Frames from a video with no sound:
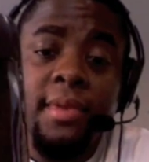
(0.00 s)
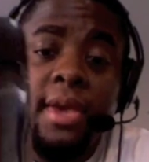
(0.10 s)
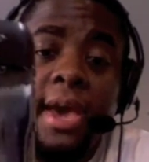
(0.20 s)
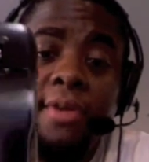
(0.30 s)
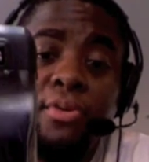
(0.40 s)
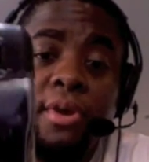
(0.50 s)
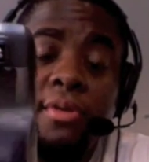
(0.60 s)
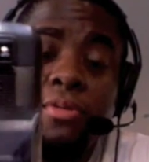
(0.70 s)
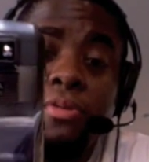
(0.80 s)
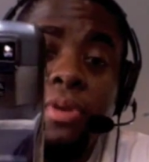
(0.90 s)
As you
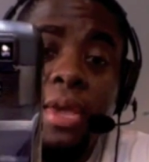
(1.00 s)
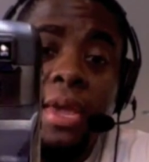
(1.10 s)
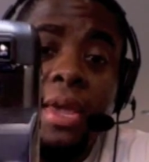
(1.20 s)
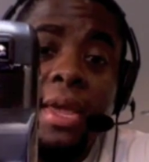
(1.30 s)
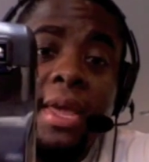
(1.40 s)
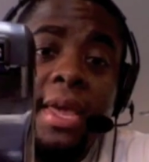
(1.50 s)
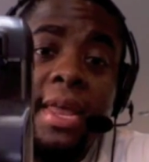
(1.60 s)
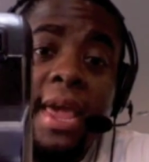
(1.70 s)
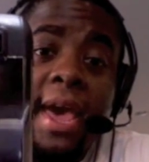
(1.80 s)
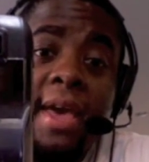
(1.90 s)
can see,
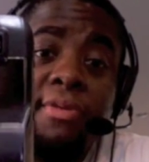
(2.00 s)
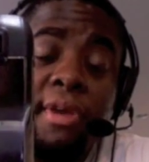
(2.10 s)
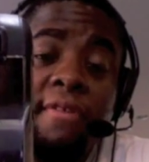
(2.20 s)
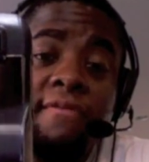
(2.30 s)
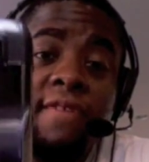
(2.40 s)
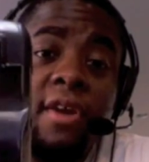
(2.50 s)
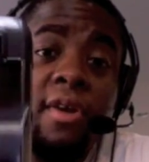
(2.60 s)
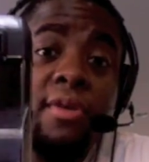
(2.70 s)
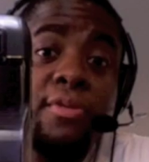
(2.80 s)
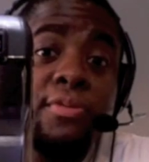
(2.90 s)
it has a
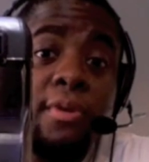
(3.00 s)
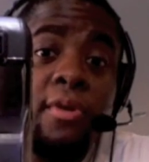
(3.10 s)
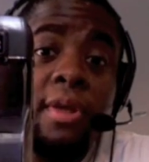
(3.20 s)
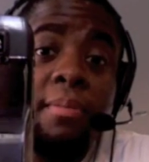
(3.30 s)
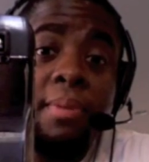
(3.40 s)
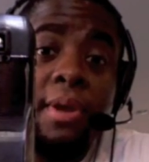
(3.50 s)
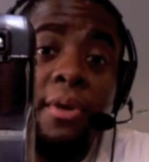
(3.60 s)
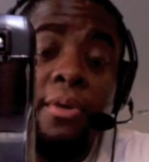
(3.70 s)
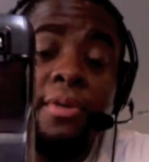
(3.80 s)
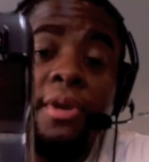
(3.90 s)
very sturdy
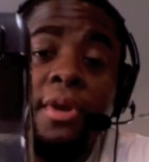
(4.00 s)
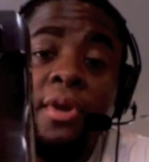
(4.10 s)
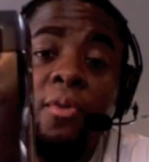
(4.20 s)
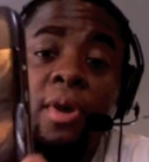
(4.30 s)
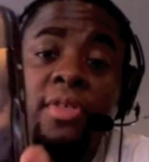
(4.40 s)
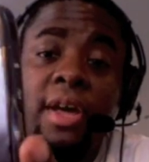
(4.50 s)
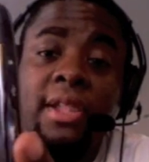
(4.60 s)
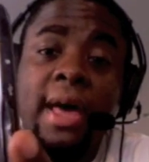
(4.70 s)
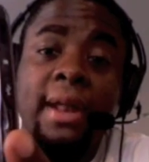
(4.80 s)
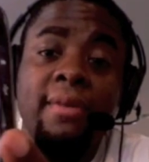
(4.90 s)
build with a
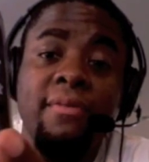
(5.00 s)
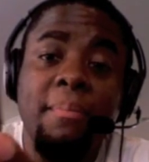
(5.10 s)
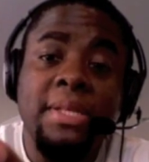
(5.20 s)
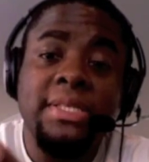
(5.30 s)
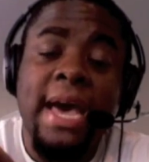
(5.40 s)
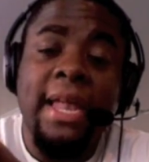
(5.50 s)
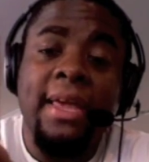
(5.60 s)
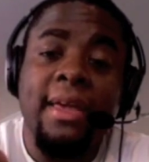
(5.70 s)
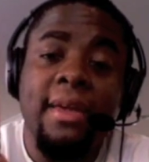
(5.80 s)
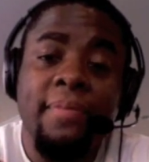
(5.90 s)
lot of
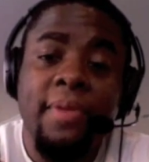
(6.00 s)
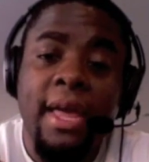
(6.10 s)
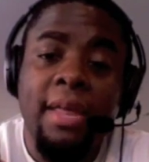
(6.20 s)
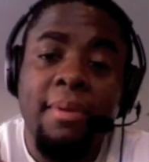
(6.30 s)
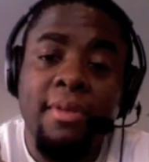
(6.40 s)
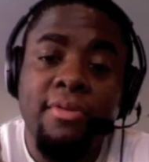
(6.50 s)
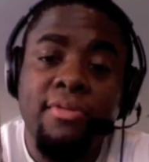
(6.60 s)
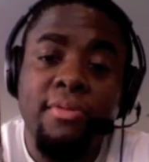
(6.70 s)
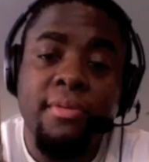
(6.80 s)
metallic elements.